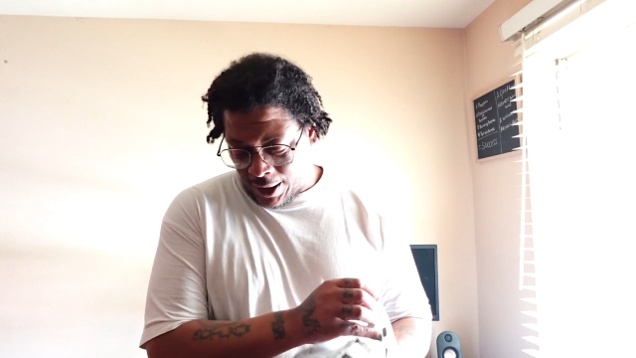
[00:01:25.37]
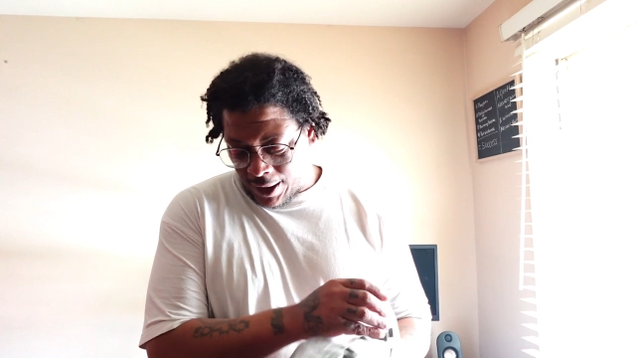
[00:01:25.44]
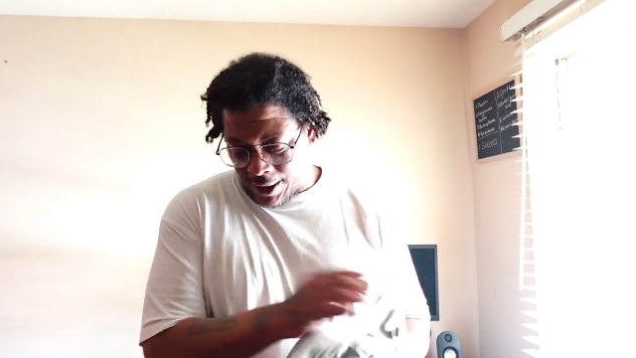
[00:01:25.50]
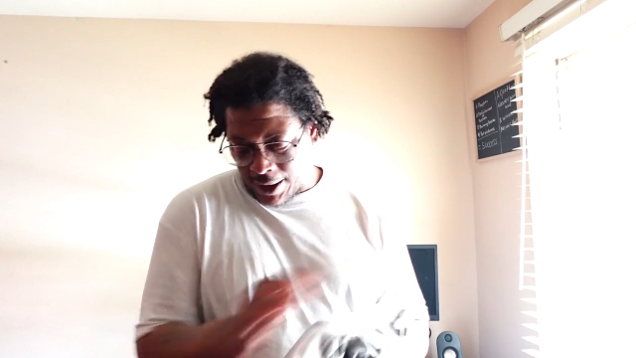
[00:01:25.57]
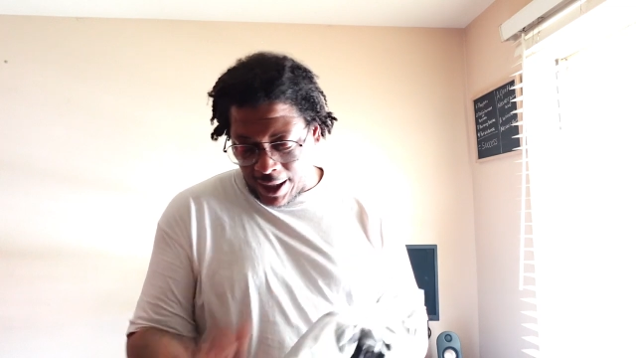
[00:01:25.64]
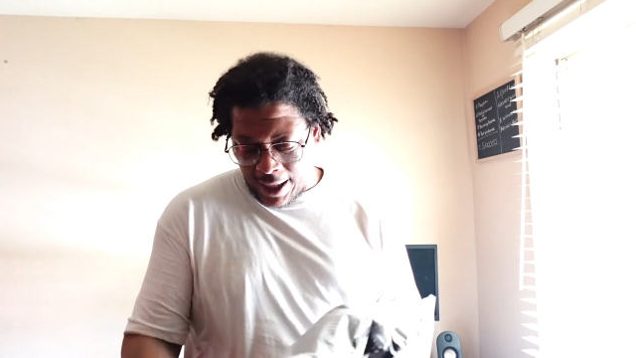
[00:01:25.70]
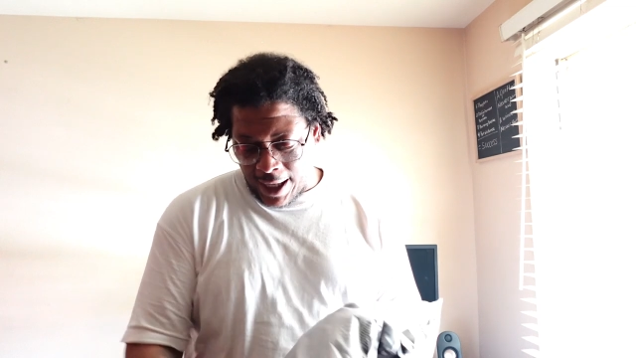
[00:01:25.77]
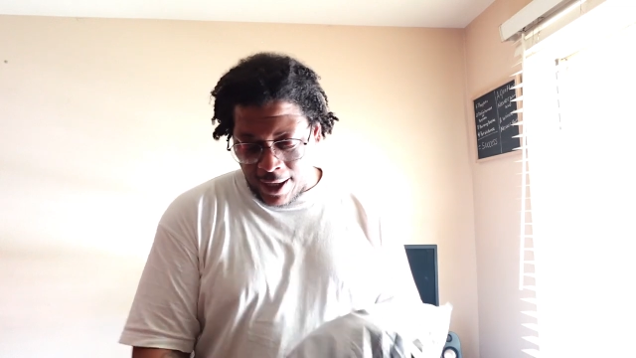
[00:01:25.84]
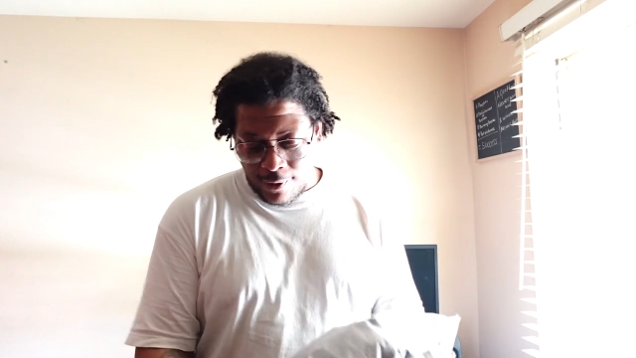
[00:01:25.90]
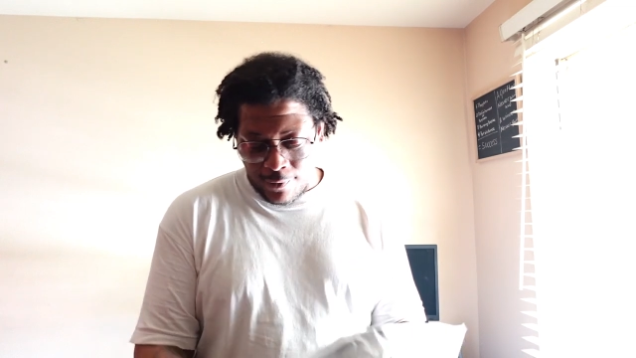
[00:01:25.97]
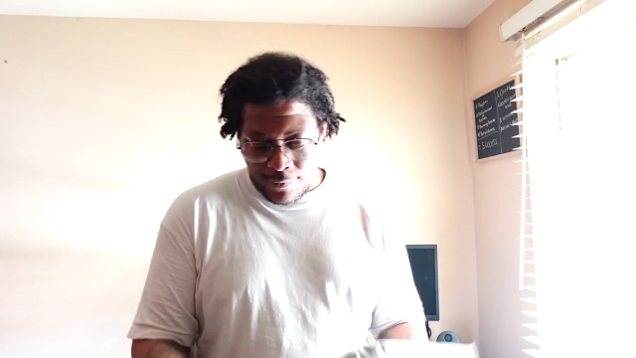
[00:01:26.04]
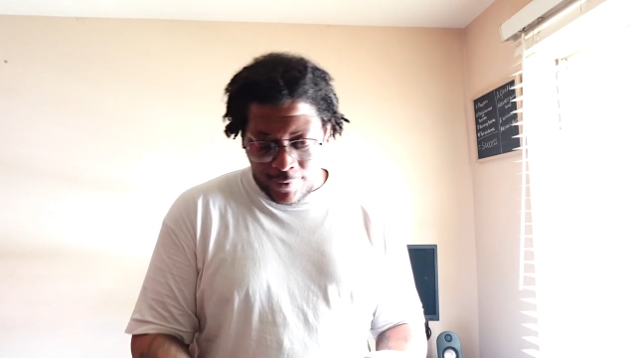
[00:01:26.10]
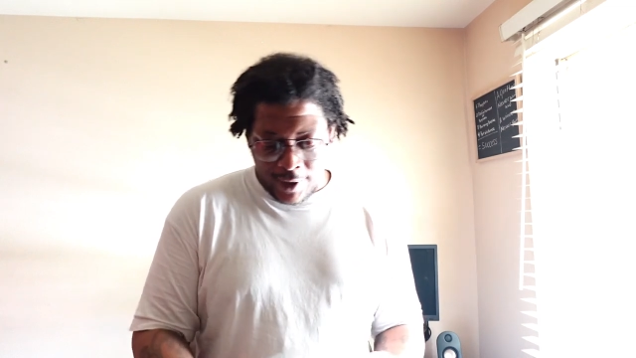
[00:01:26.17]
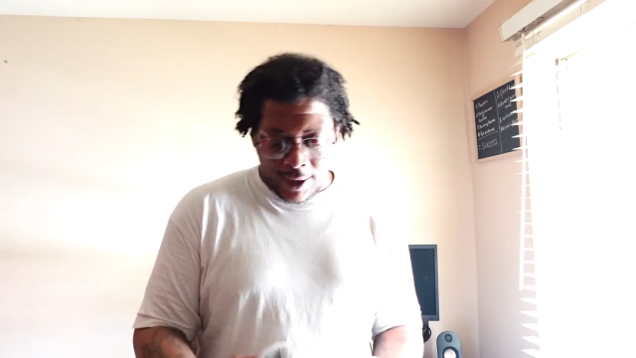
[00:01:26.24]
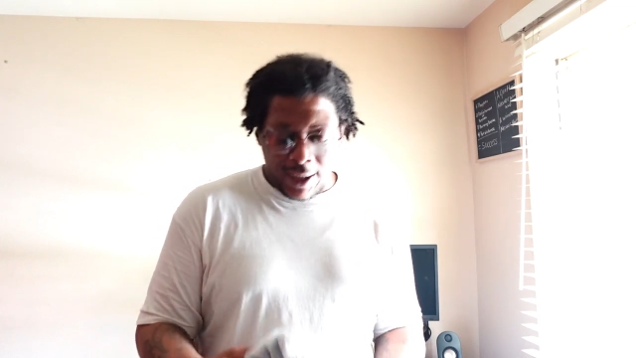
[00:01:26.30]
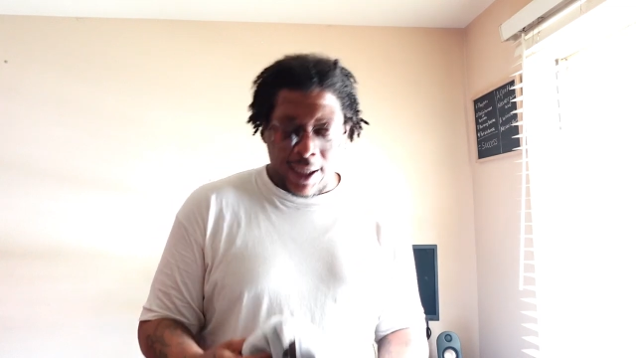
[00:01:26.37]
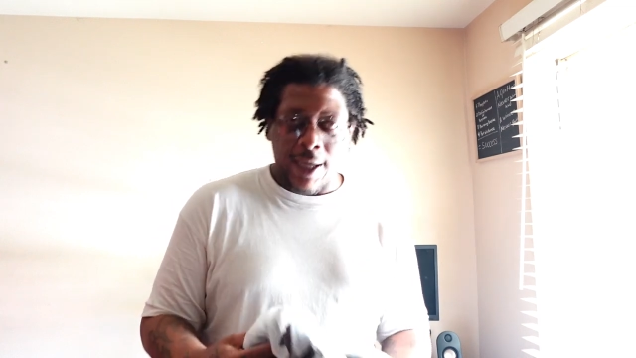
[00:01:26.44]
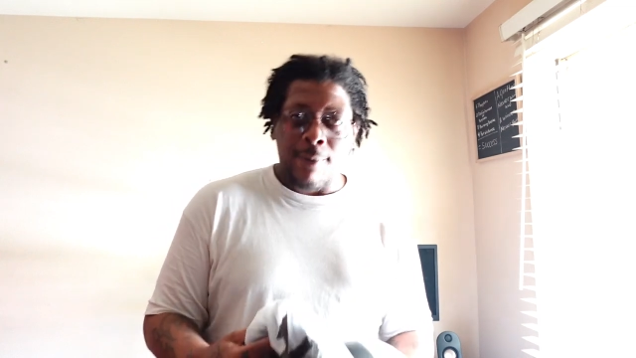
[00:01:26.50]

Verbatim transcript: It's an outfit.